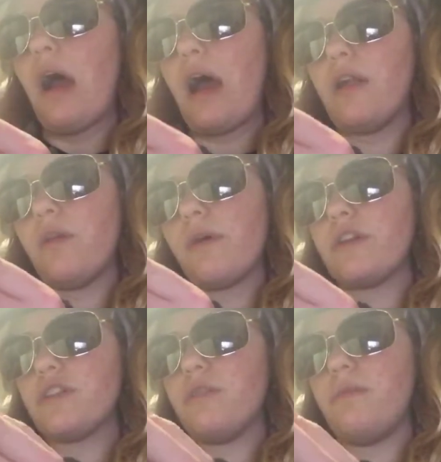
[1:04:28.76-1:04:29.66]
I know I
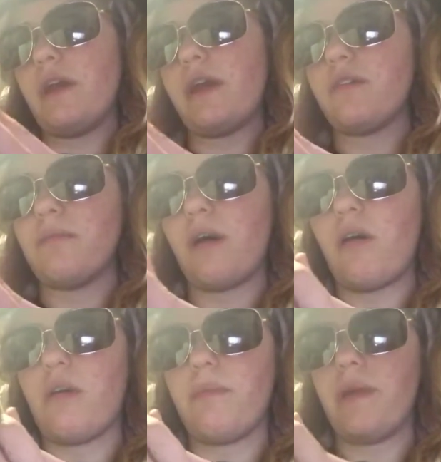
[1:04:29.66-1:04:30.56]
should be hearing my
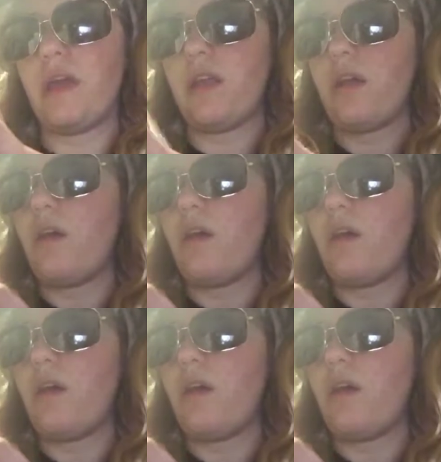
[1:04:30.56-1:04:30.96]
heartbeat,